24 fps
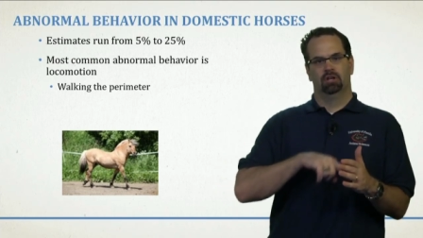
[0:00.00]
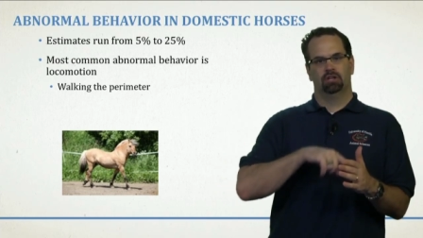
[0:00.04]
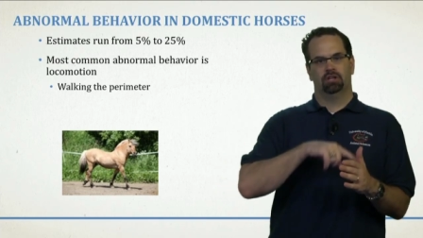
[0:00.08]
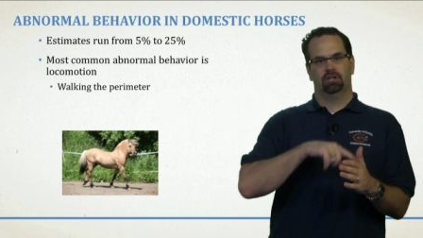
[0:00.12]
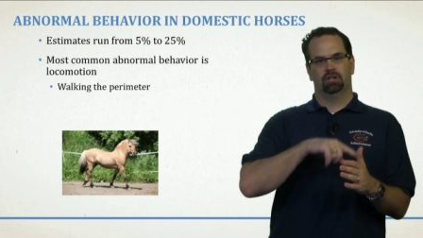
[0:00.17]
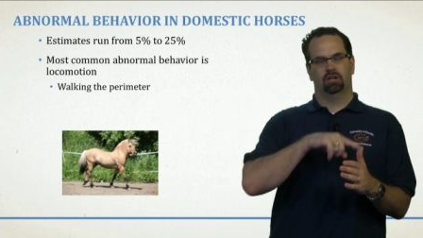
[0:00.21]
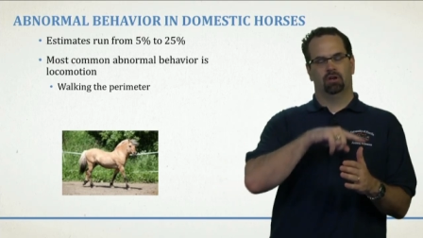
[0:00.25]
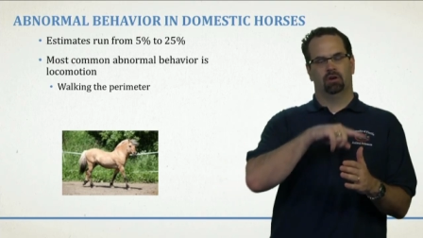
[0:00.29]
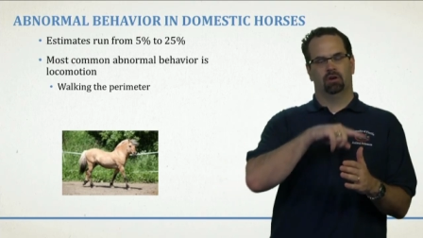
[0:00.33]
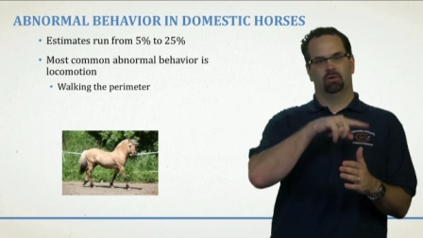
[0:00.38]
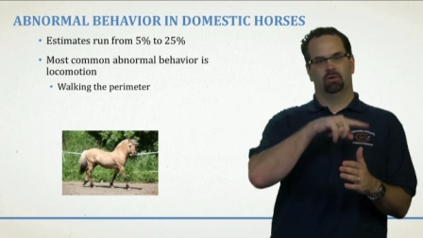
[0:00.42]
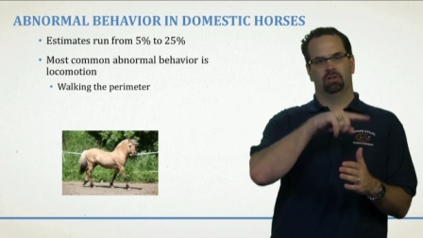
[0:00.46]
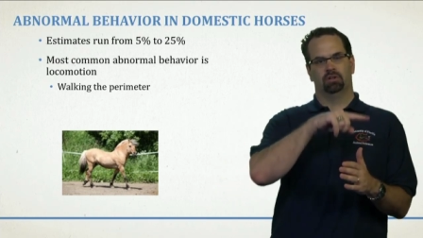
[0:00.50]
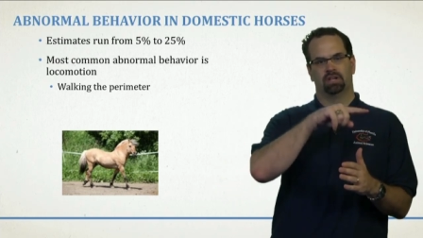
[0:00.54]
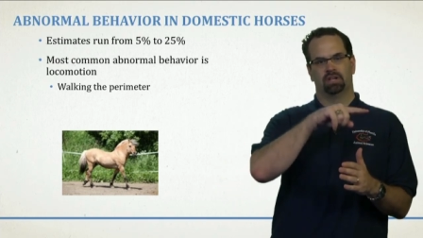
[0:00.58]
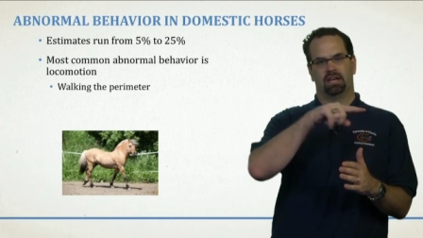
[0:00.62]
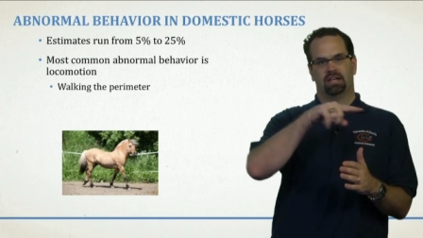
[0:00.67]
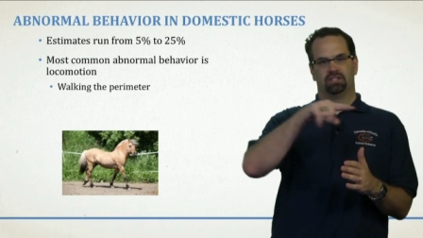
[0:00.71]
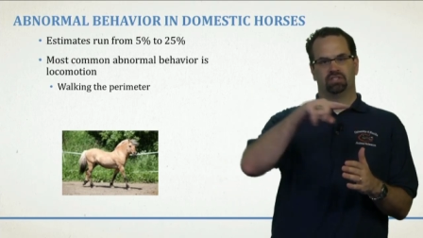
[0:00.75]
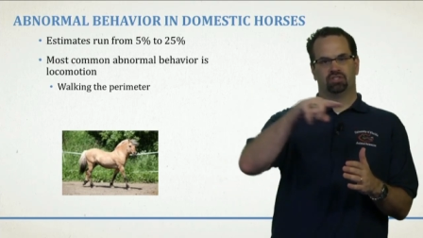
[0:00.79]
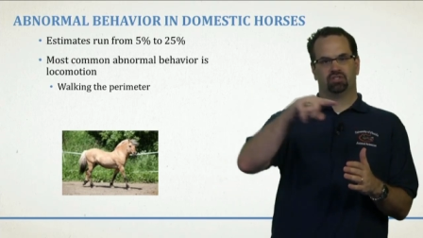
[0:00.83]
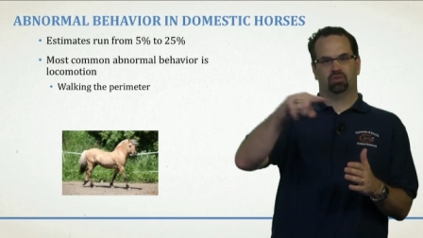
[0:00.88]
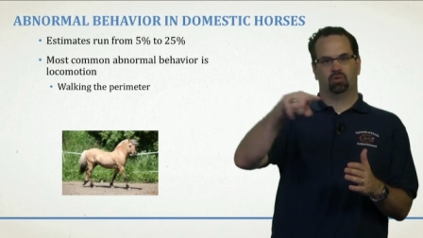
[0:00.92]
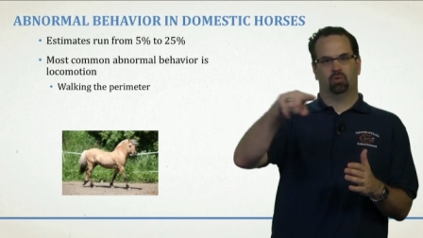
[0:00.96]
in
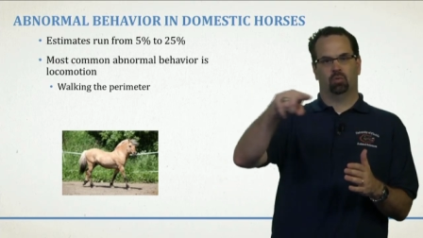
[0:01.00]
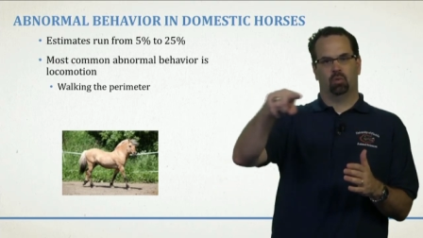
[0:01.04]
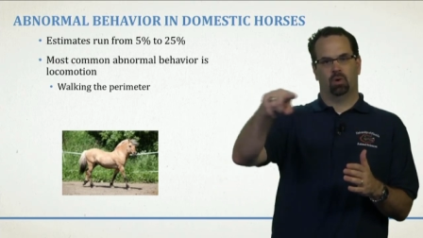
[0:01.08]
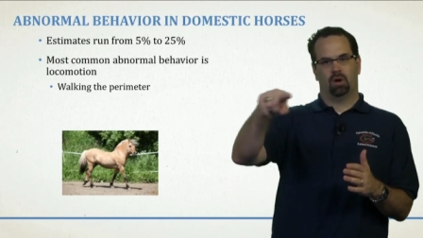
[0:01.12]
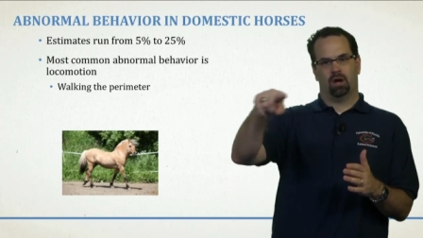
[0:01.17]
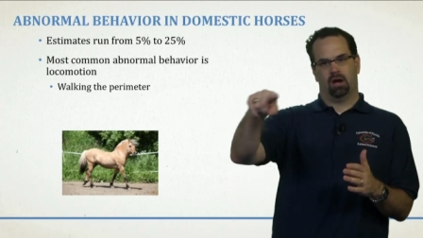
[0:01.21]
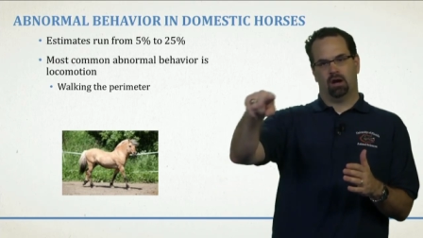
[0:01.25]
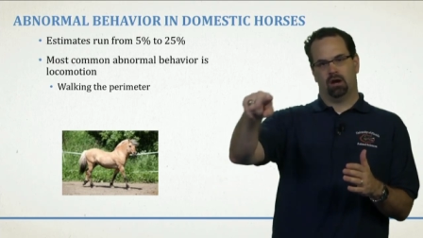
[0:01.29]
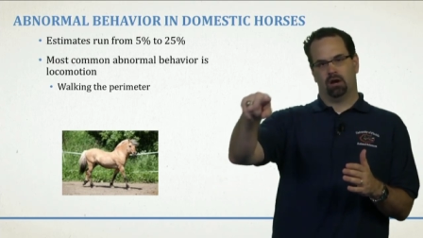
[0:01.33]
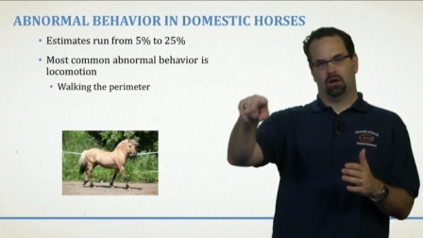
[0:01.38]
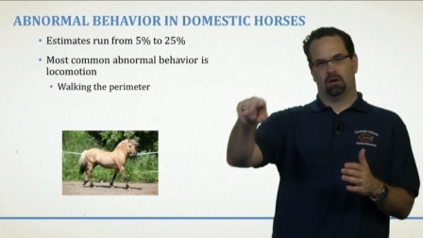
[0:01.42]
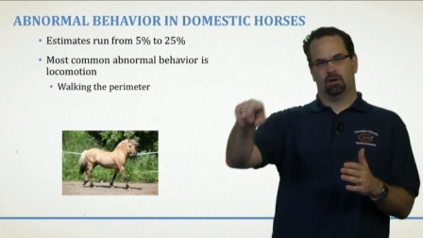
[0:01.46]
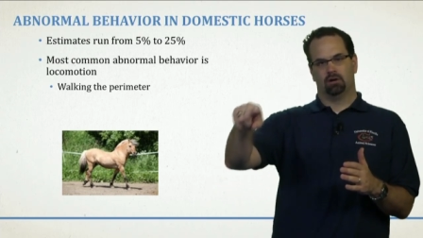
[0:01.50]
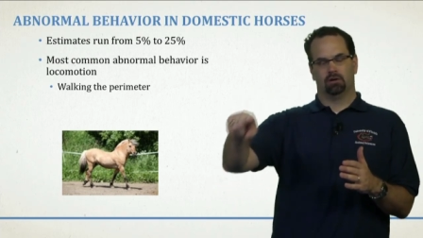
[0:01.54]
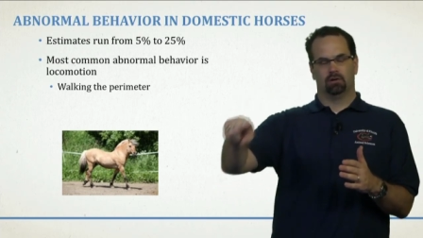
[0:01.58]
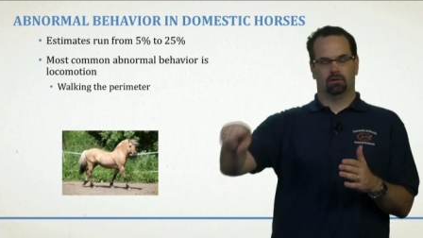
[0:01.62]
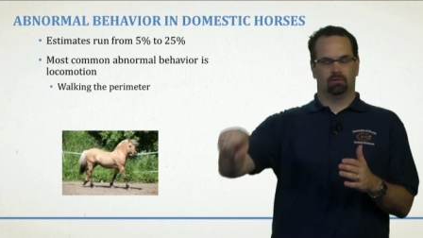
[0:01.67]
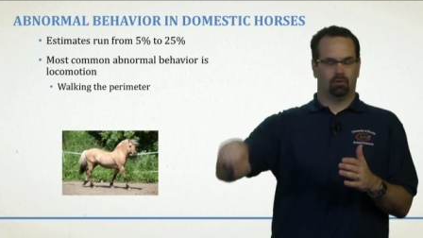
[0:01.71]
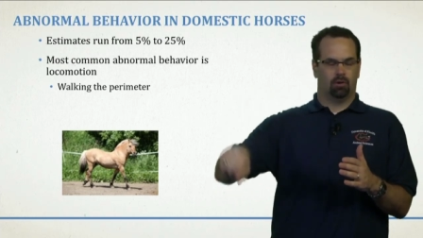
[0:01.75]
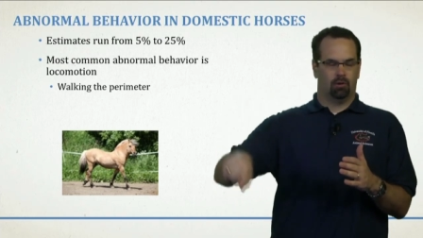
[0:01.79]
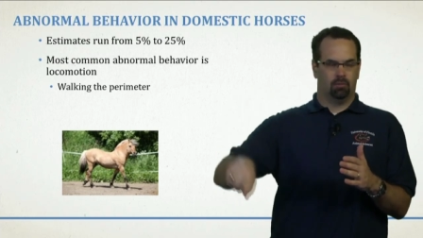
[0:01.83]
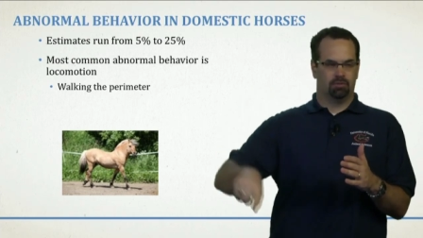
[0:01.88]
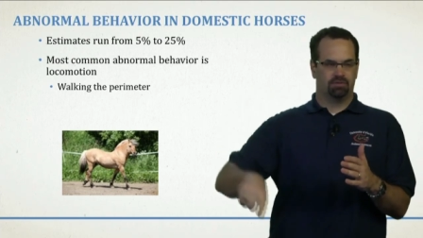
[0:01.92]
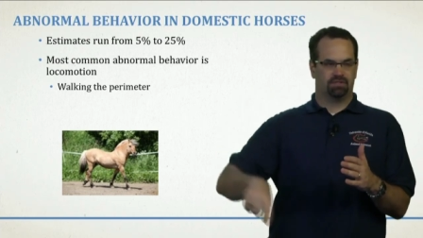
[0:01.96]
that
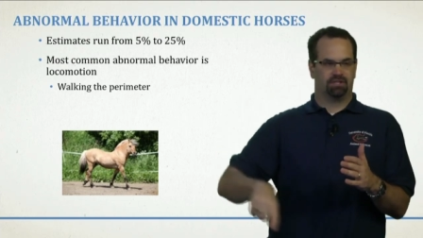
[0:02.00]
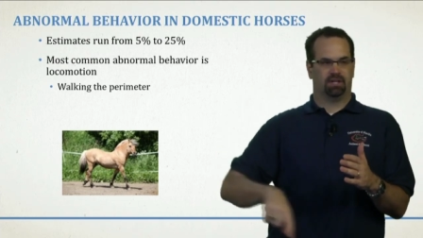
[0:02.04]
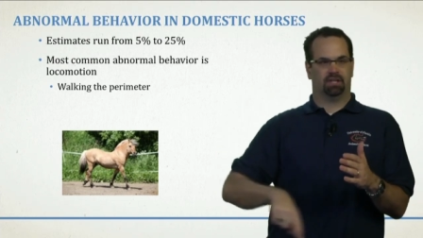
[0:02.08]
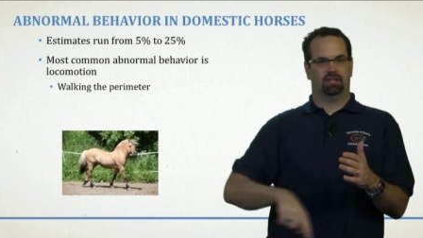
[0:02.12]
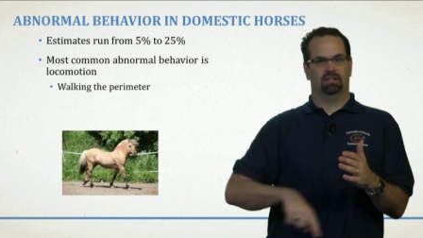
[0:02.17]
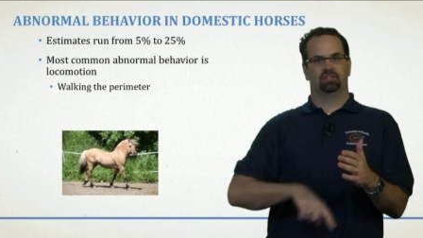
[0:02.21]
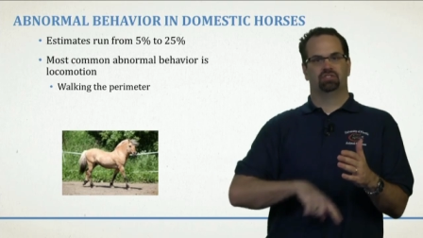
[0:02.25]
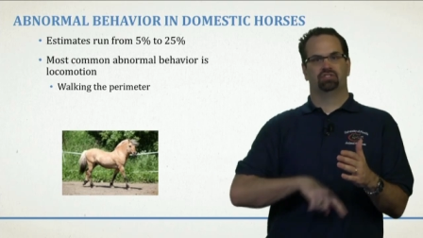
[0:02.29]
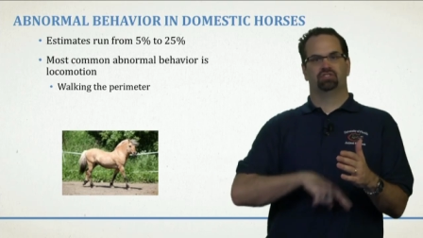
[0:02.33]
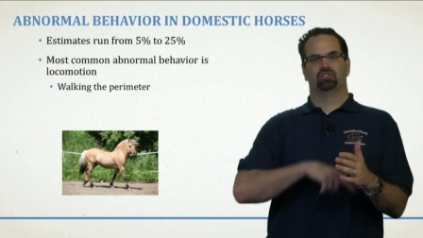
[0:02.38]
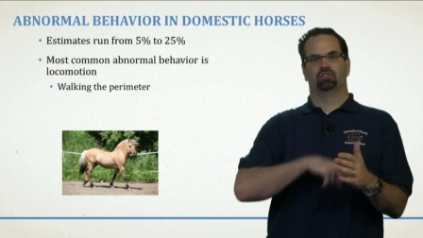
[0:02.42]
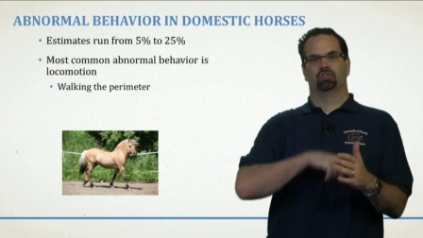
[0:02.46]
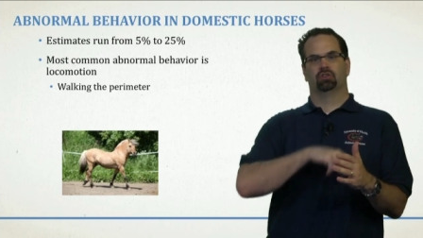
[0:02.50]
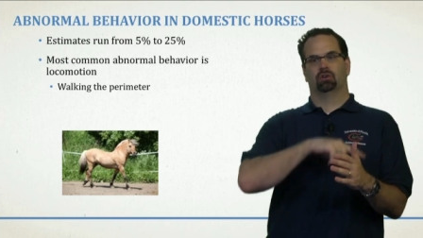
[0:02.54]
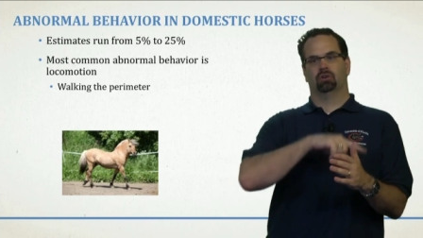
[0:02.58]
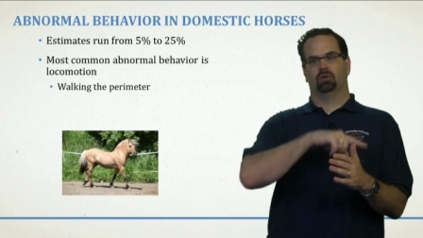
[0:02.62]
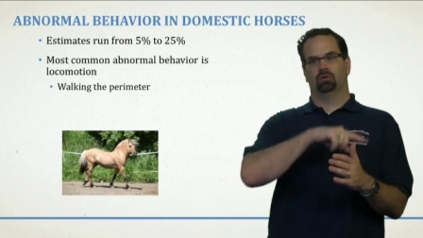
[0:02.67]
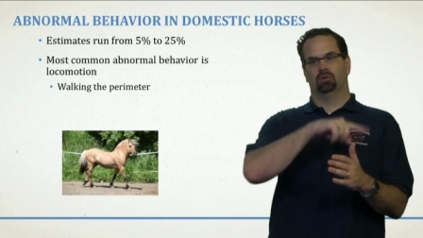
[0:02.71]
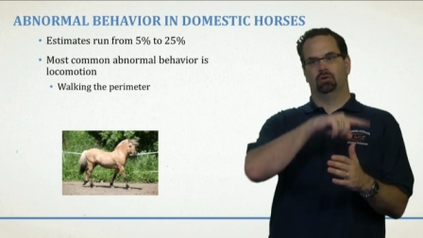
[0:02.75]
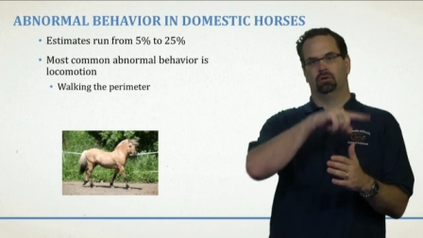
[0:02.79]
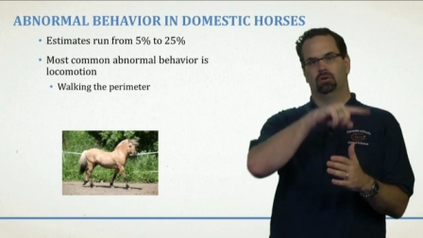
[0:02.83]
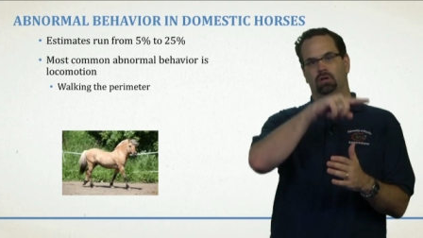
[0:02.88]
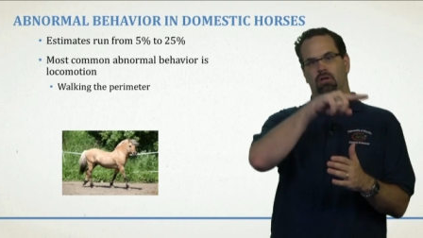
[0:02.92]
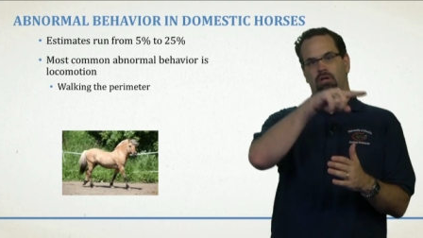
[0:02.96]
square, almost like in a
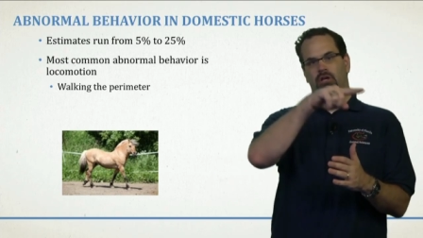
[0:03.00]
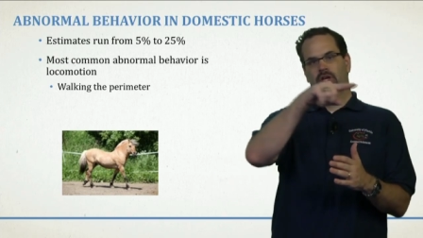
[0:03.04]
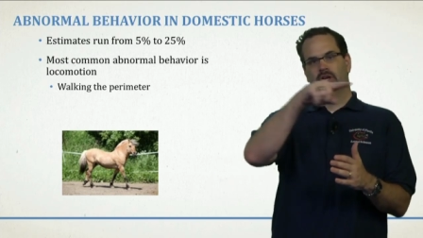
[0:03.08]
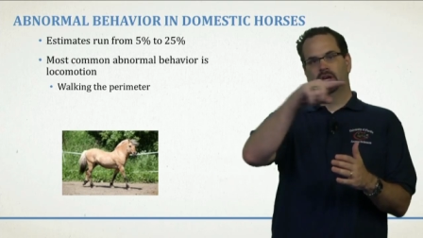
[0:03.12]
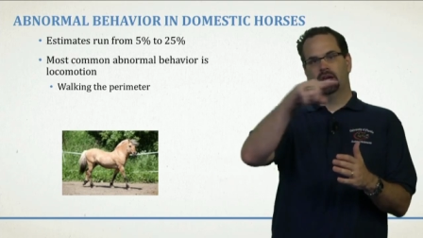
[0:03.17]
circle,